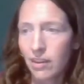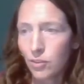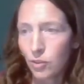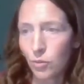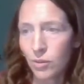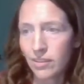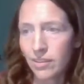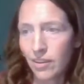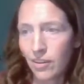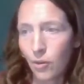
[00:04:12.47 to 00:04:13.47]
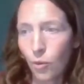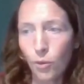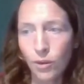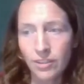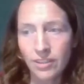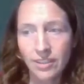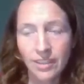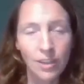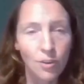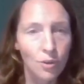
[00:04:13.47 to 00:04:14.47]
So the ones that are orange and
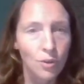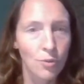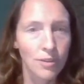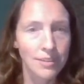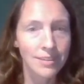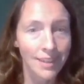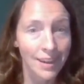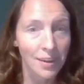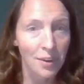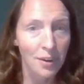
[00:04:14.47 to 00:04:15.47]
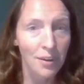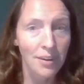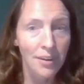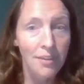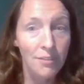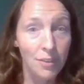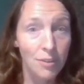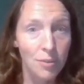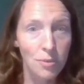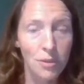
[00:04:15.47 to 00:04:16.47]
yellow are the ones that are
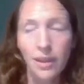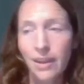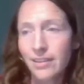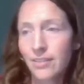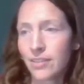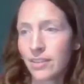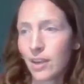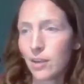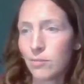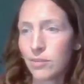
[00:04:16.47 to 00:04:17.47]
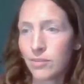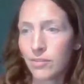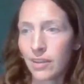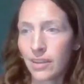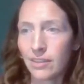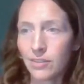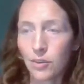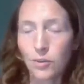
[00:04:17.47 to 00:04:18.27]
visible at different times of night. So